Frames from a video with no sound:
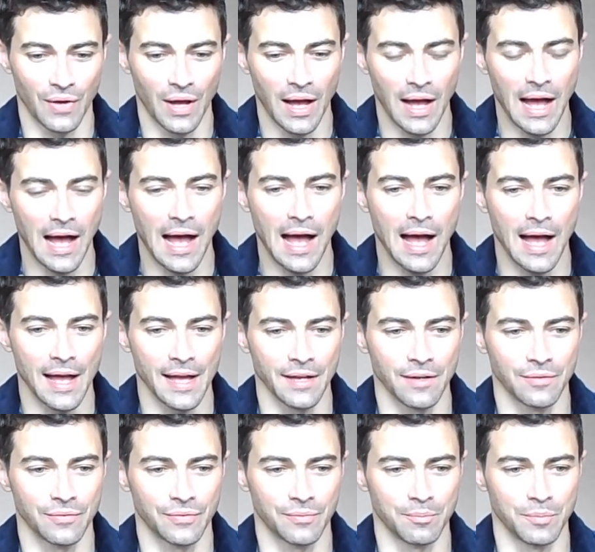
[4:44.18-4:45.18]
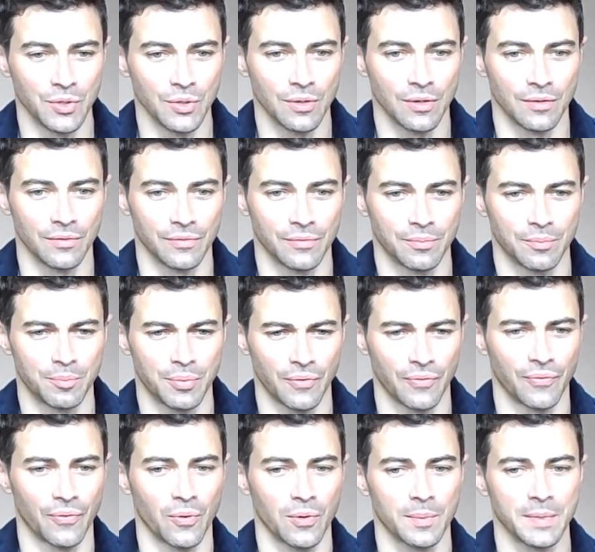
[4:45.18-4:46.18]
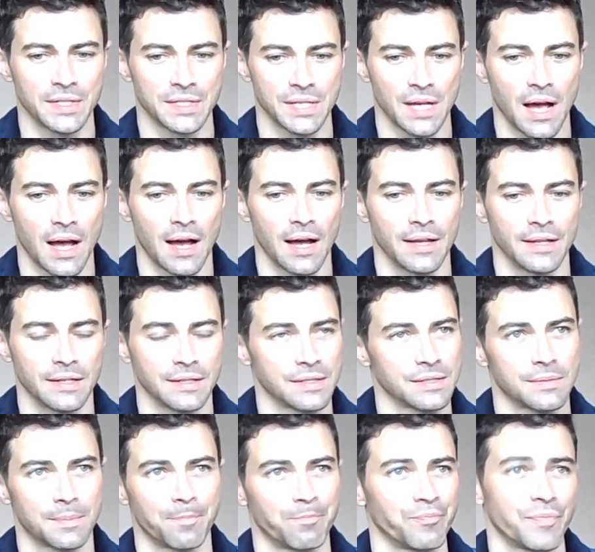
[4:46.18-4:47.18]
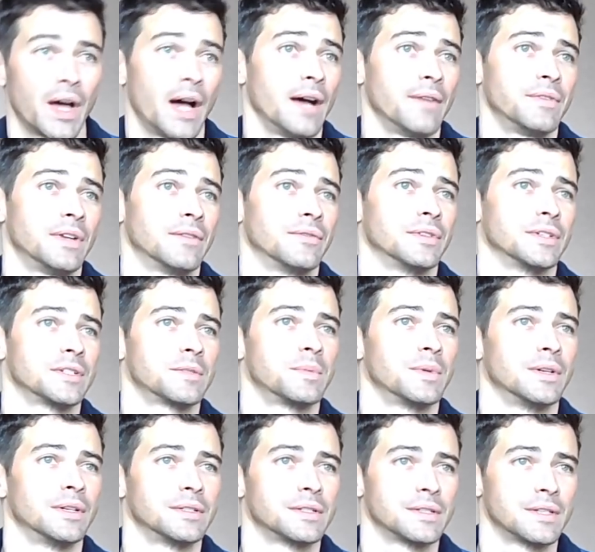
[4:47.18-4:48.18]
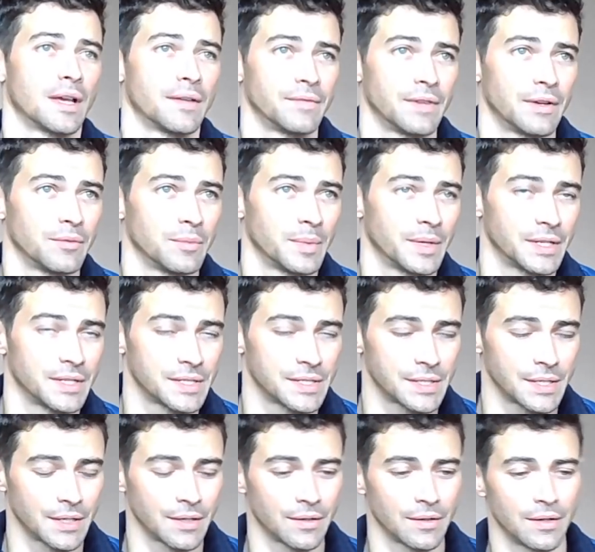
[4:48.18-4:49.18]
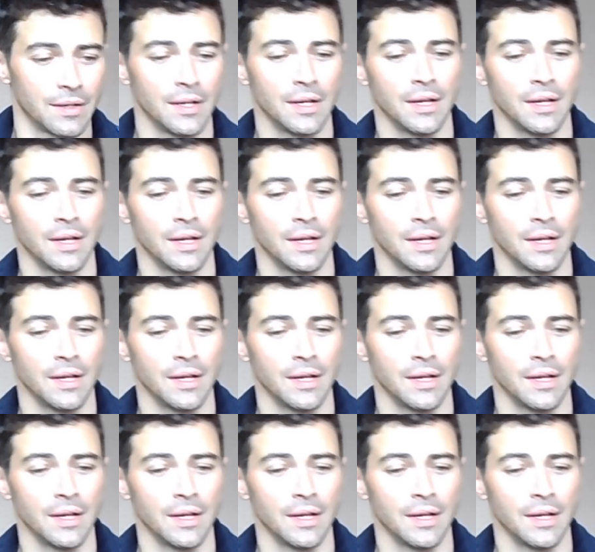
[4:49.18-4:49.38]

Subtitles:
high of performance high that's I've never experienced it. I've never been a singer,